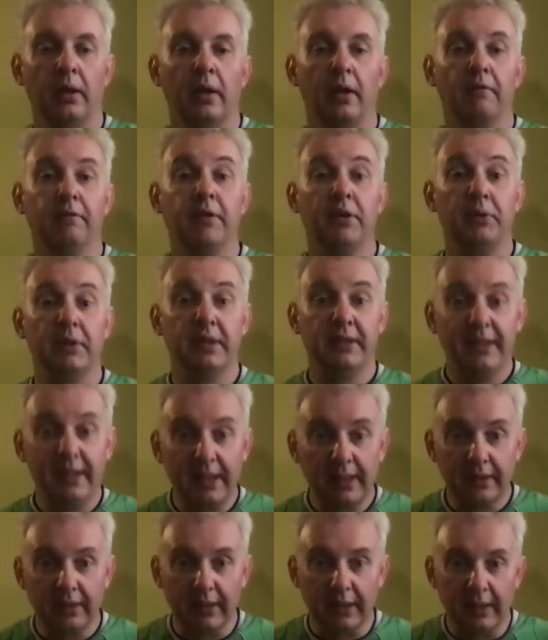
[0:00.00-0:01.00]
And very
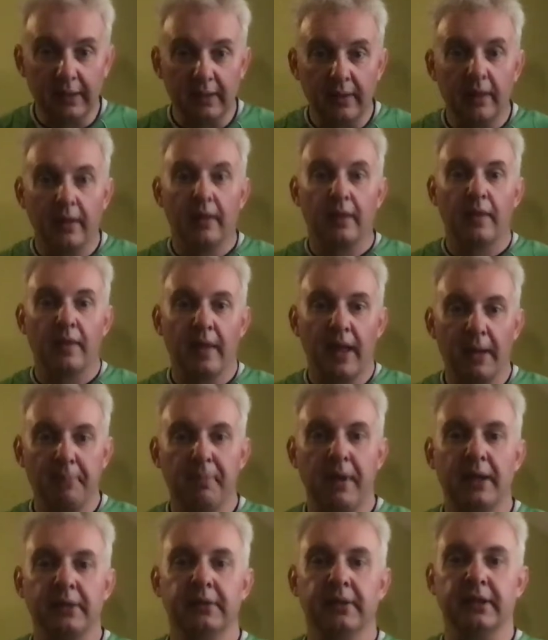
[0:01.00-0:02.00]
neatly, that
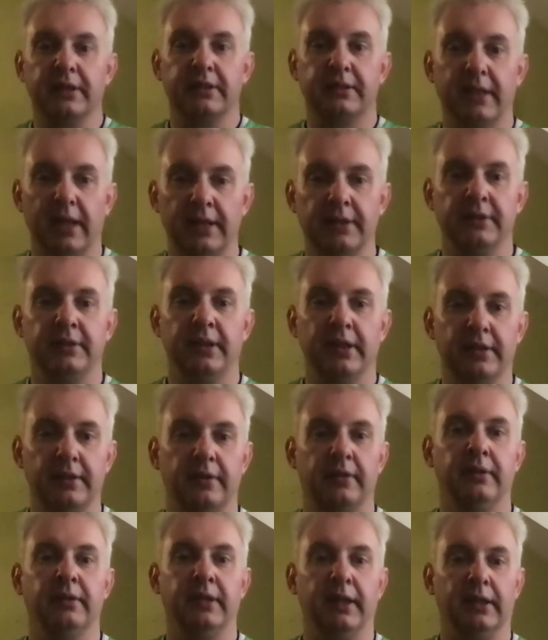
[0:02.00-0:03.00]
pattern extends into
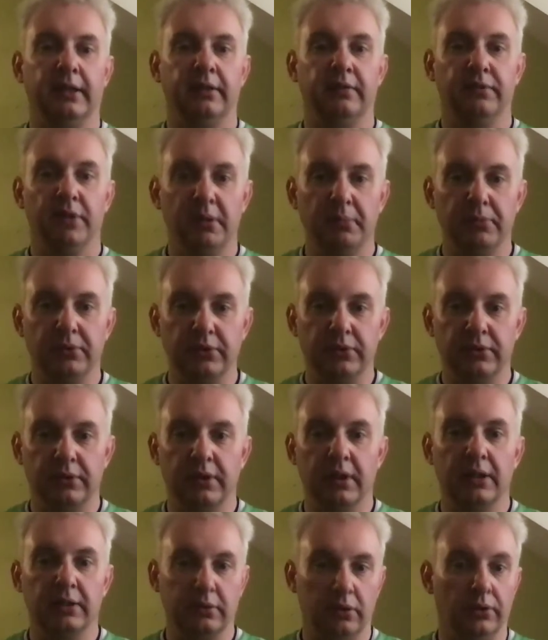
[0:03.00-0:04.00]
the negative numbers
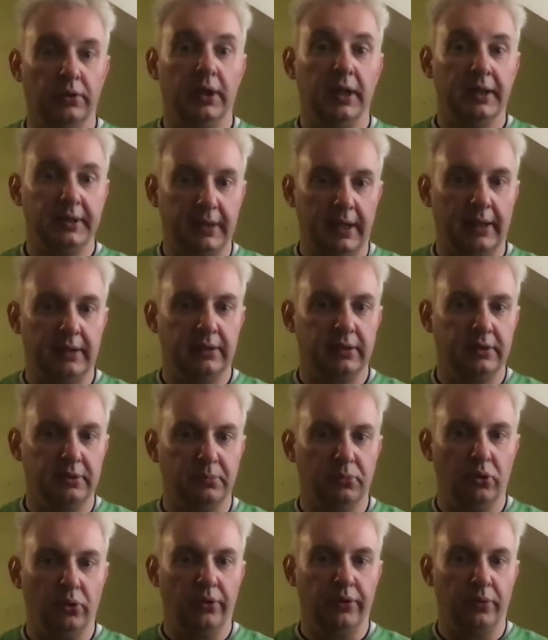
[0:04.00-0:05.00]
as long as x is
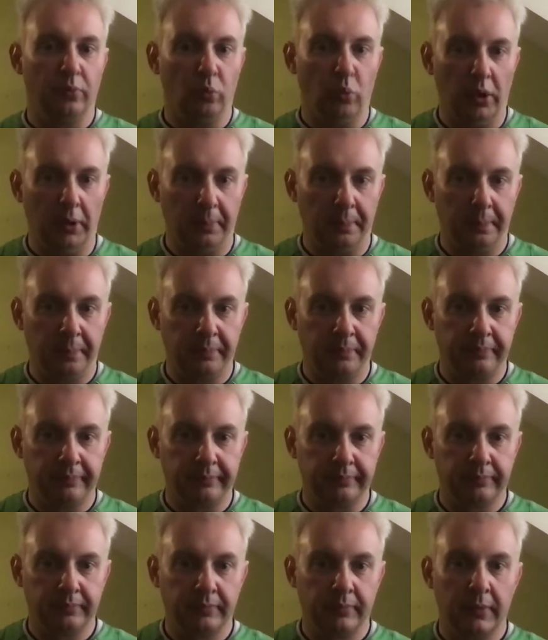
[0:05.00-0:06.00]
smaller than 1.
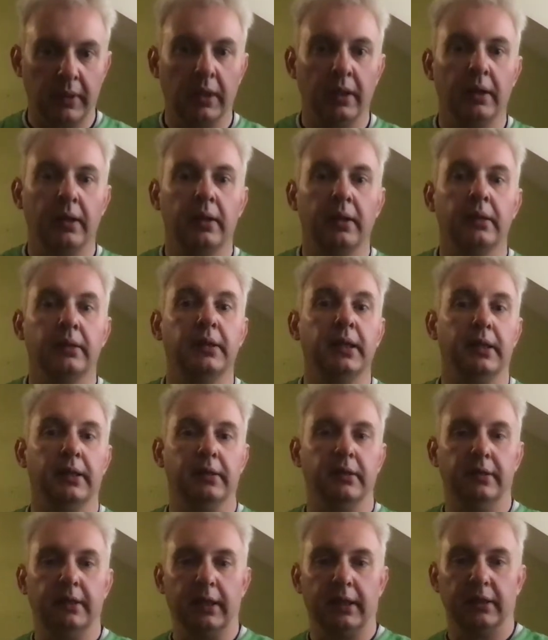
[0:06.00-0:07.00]
Taking
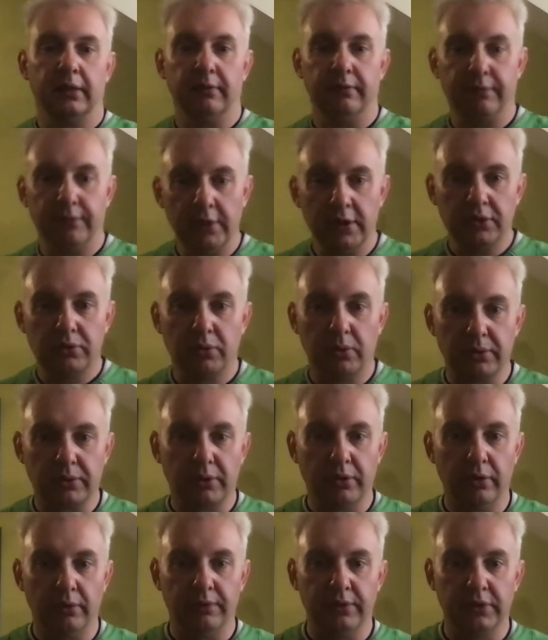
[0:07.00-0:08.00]
the negative first row's
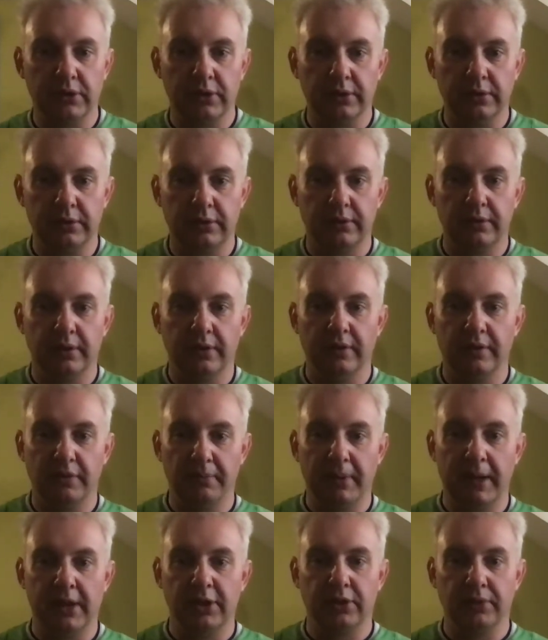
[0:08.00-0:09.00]
coefficients of the
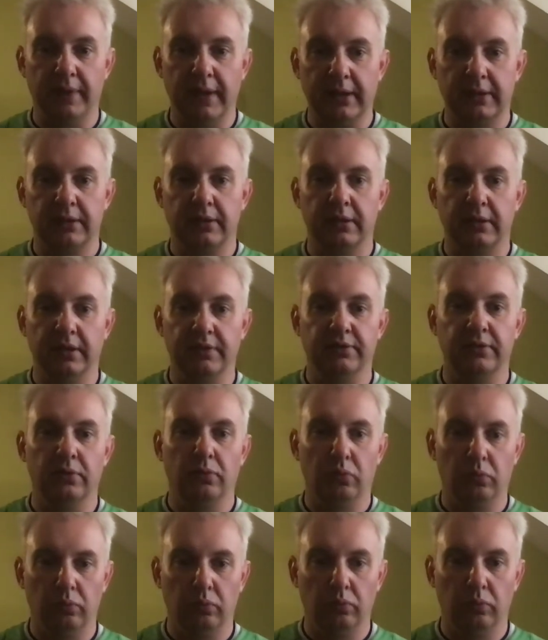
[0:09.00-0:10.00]
powers of x gives
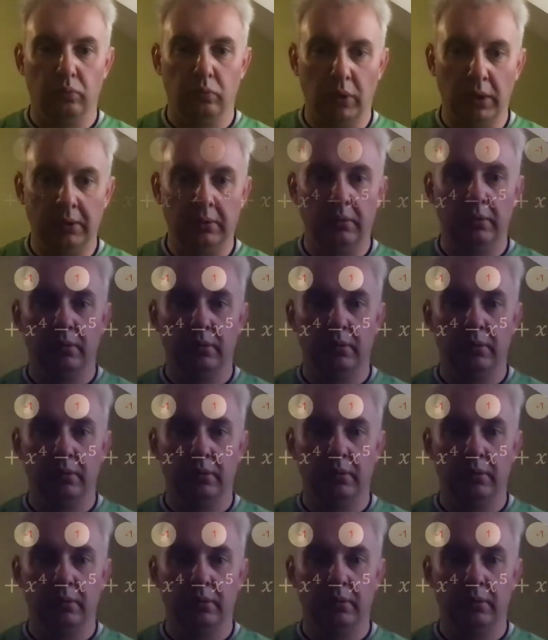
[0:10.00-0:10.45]
1